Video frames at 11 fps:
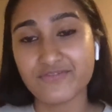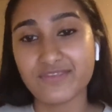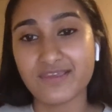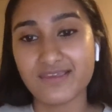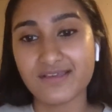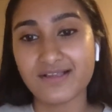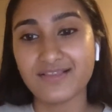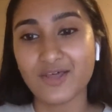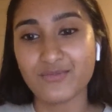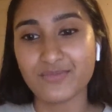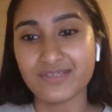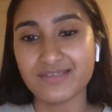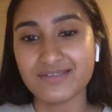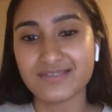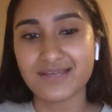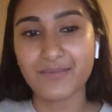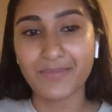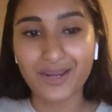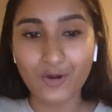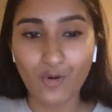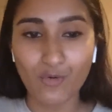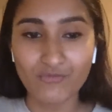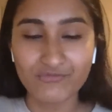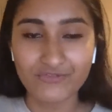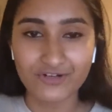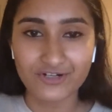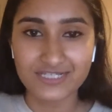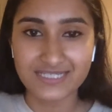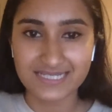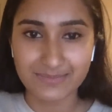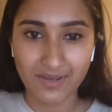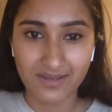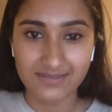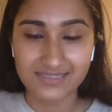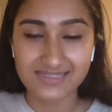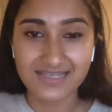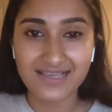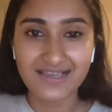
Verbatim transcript: They allowed me to come back home for six months.